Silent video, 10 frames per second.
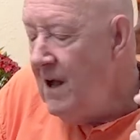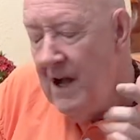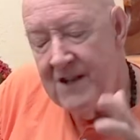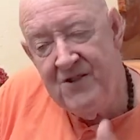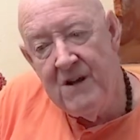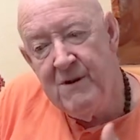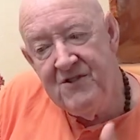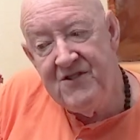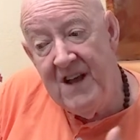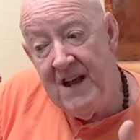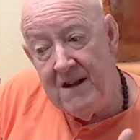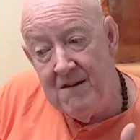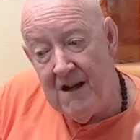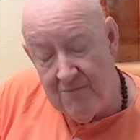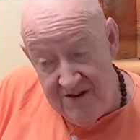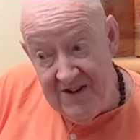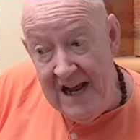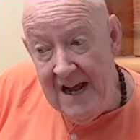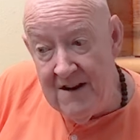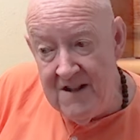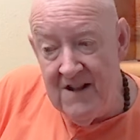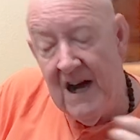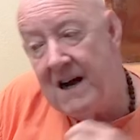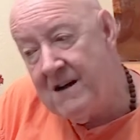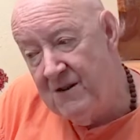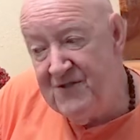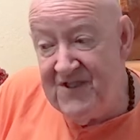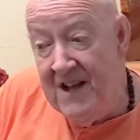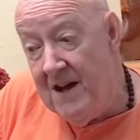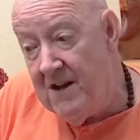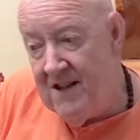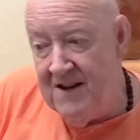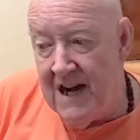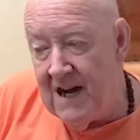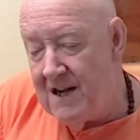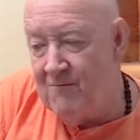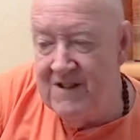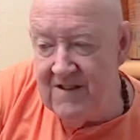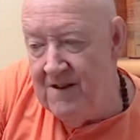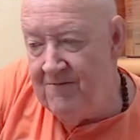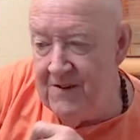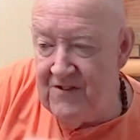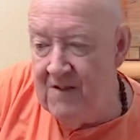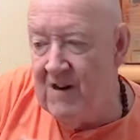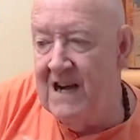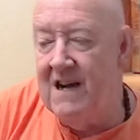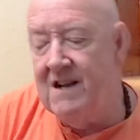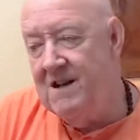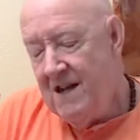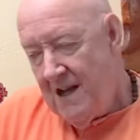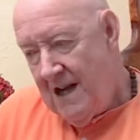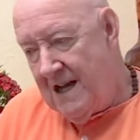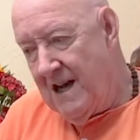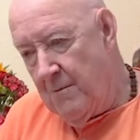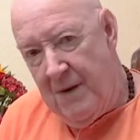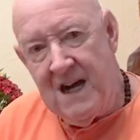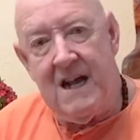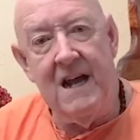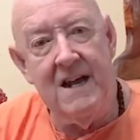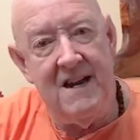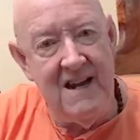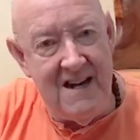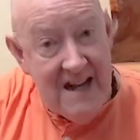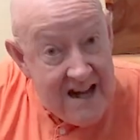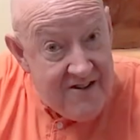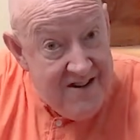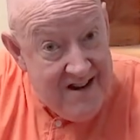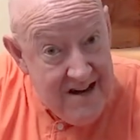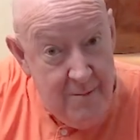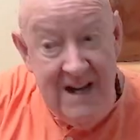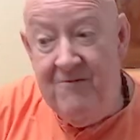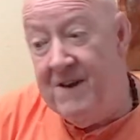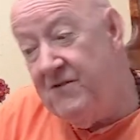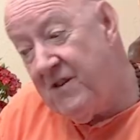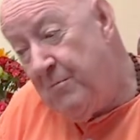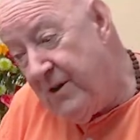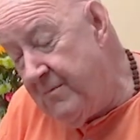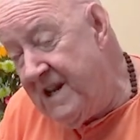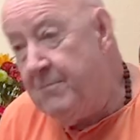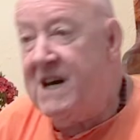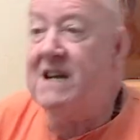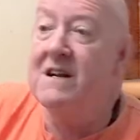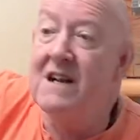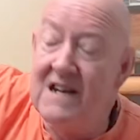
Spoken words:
And so I would stand on the dock or sit on the dock with the fishing rod and a little bucket, and I'd catch these little bitty fish and put them in the bucket, and